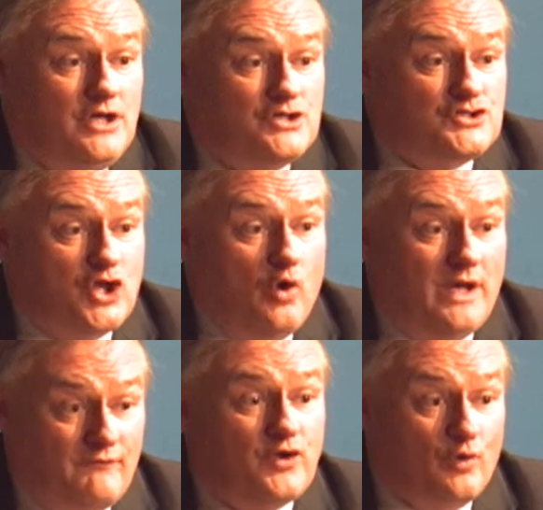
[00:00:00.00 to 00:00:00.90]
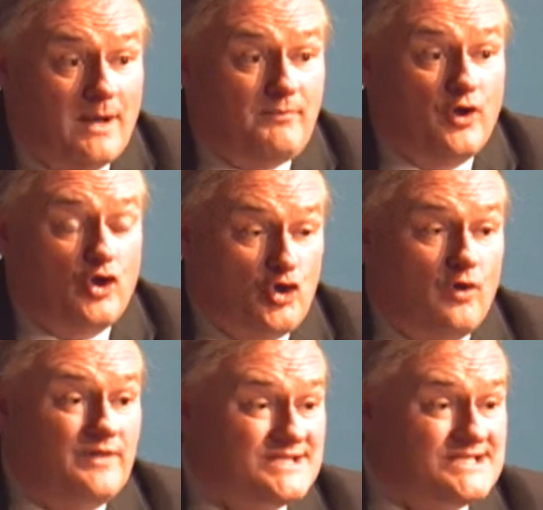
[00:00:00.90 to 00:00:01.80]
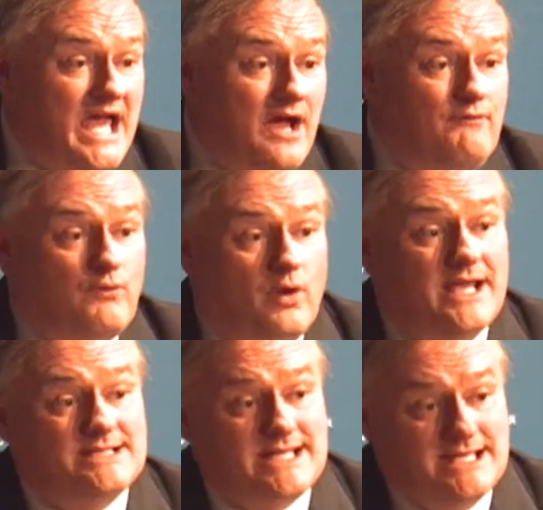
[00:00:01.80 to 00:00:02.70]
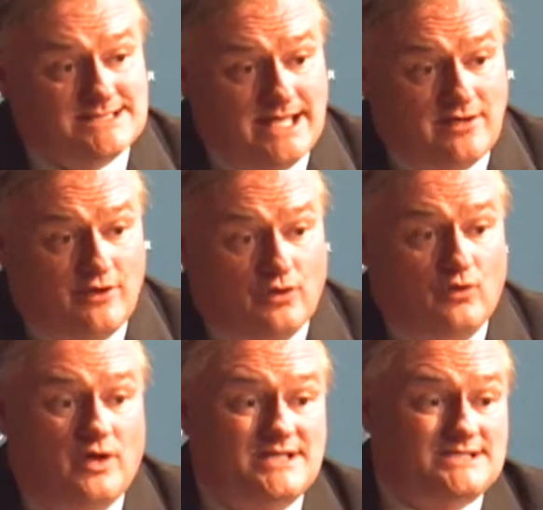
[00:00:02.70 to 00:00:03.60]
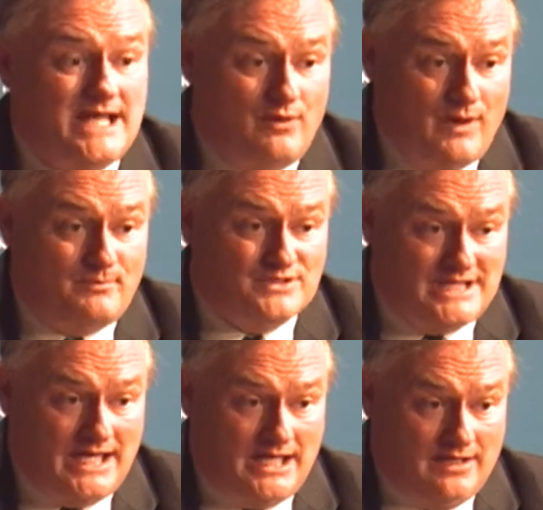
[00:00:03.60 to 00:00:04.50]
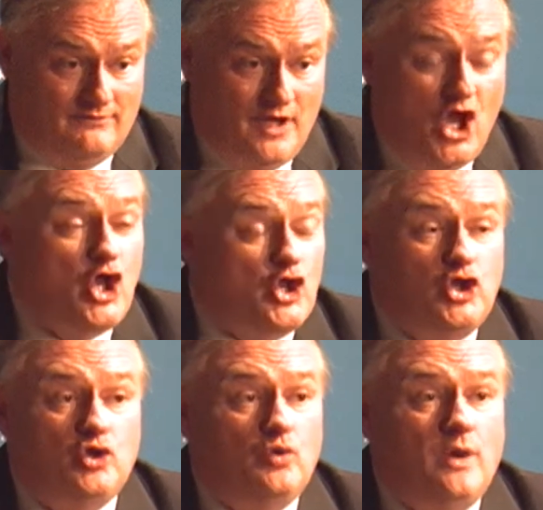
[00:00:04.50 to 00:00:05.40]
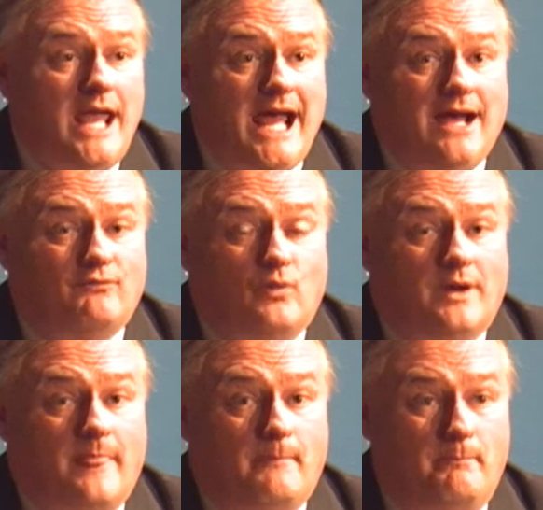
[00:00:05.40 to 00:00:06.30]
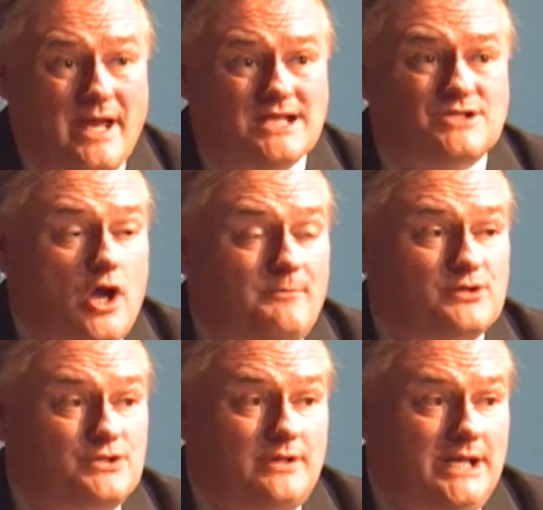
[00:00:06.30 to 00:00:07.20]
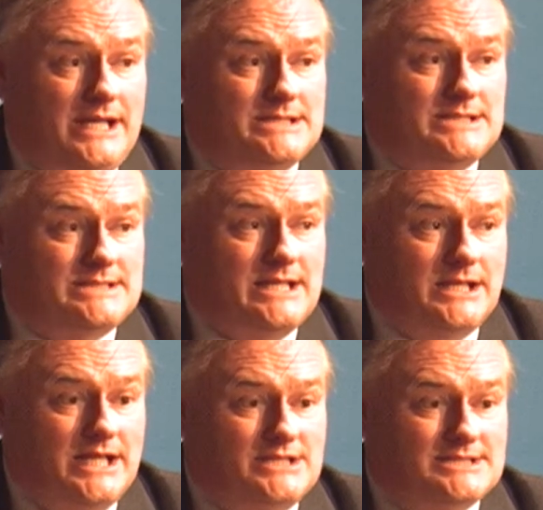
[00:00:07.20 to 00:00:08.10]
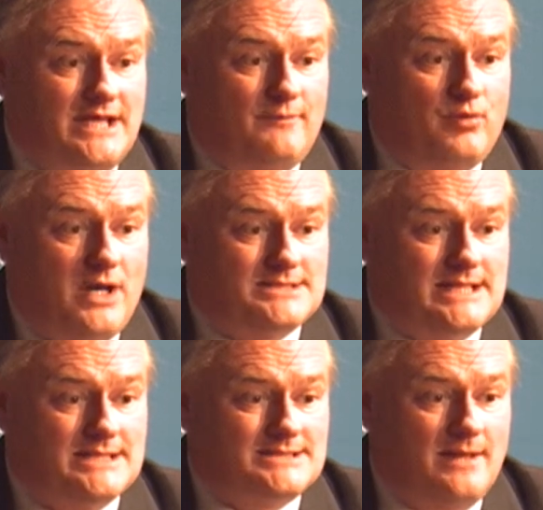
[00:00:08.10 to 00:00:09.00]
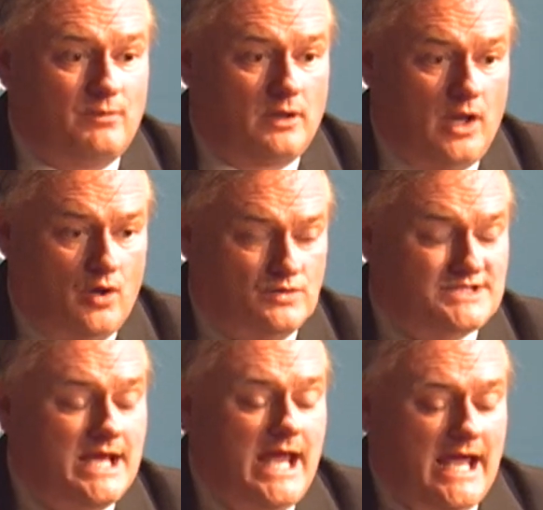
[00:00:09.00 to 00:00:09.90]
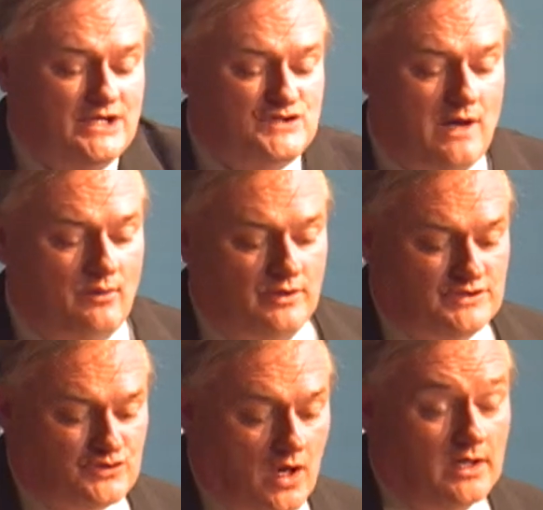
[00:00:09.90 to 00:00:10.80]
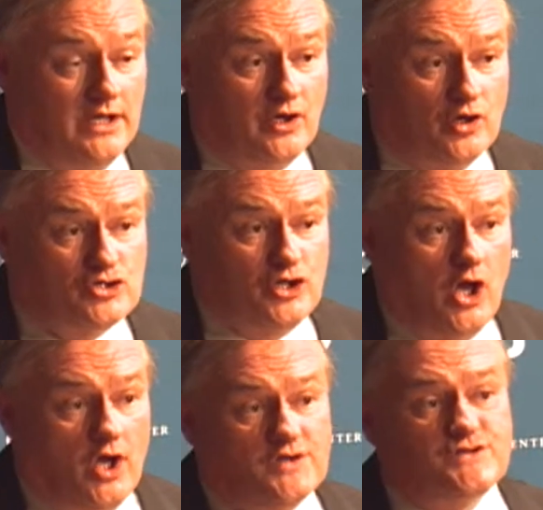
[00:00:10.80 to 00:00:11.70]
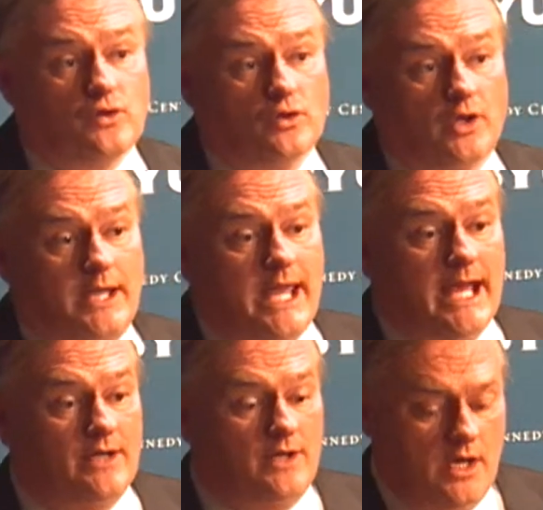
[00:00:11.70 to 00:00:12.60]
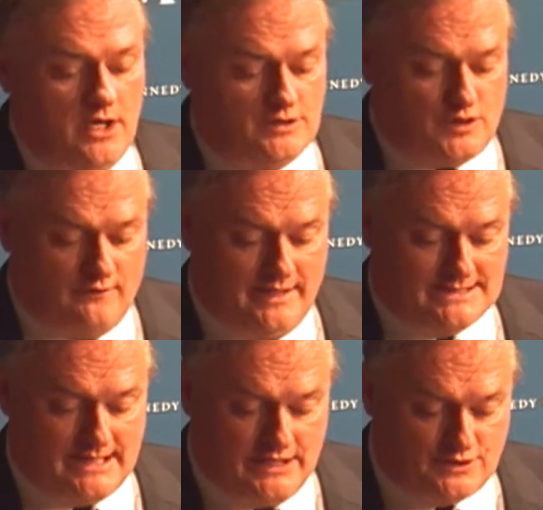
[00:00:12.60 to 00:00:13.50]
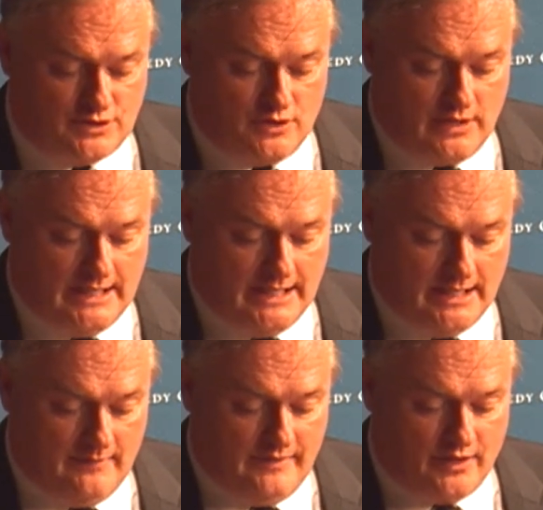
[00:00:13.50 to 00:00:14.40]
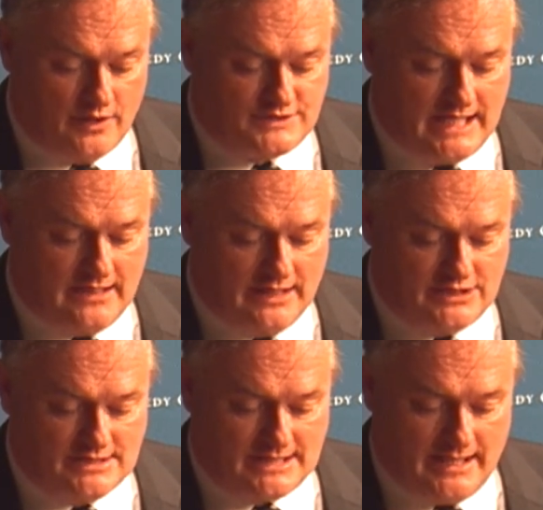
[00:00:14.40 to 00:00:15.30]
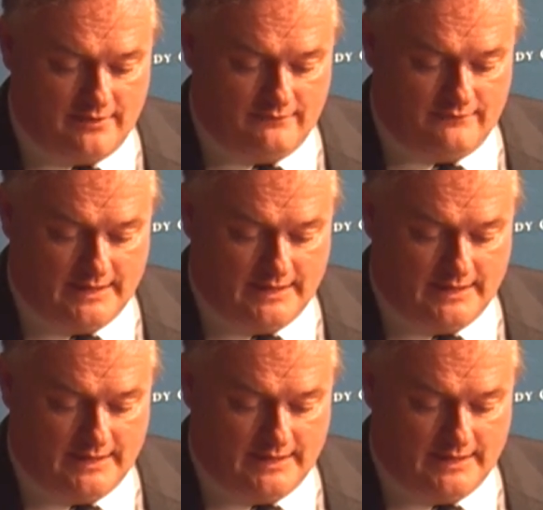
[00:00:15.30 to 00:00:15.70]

So if you're up there, you're the staff for a state senator or a state representative. you have one of the best opportunities to see the legislative process up close. And so I would strongly encourage you to also look at serving as an intern in our state legislative